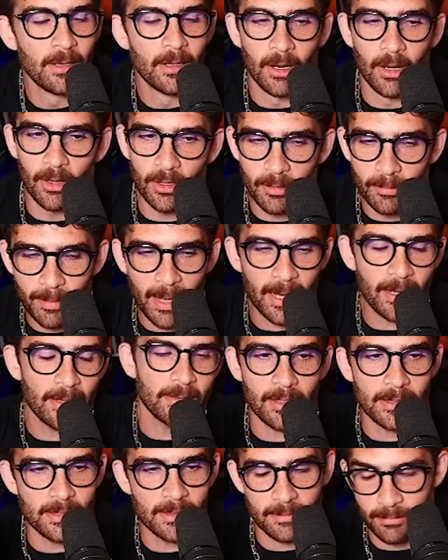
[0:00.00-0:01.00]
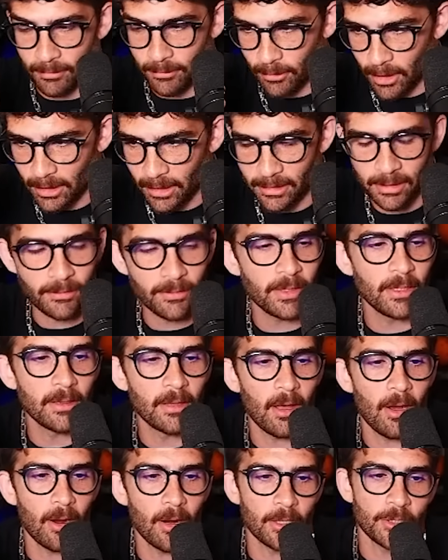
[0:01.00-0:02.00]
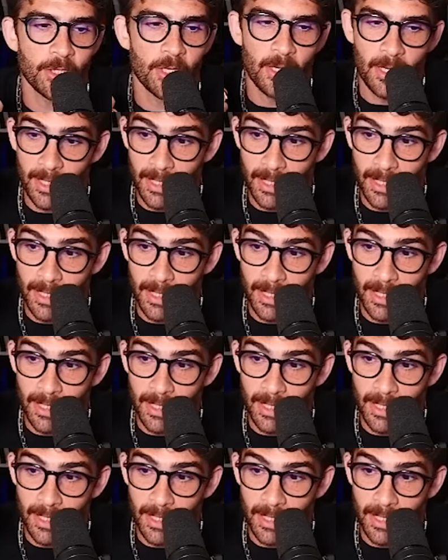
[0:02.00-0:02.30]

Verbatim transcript: Hunter Biden's is relatively large.